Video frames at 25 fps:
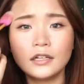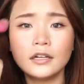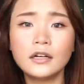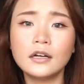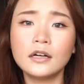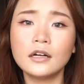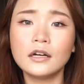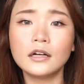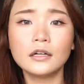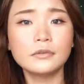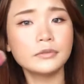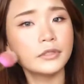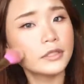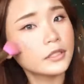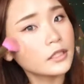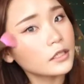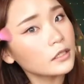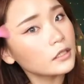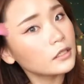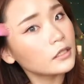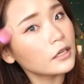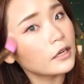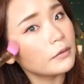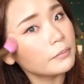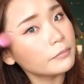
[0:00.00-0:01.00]
I'm just
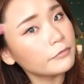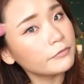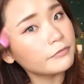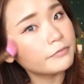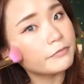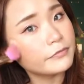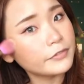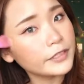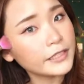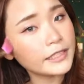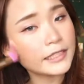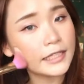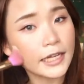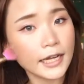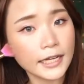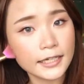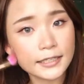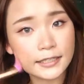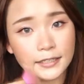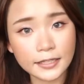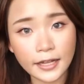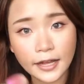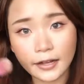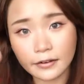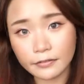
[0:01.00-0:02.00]
gonna emphasize
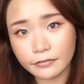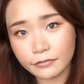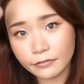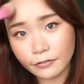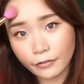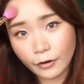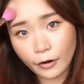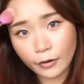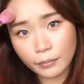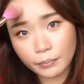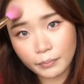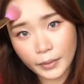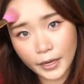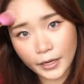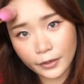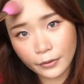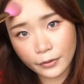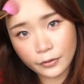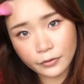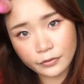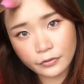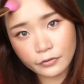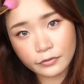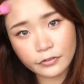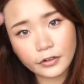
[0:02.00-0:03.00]
that from my
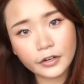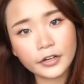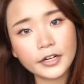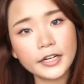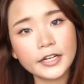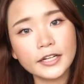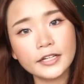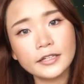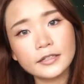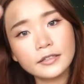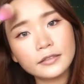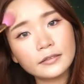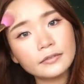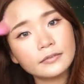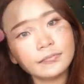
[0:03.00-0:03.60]
own forehead.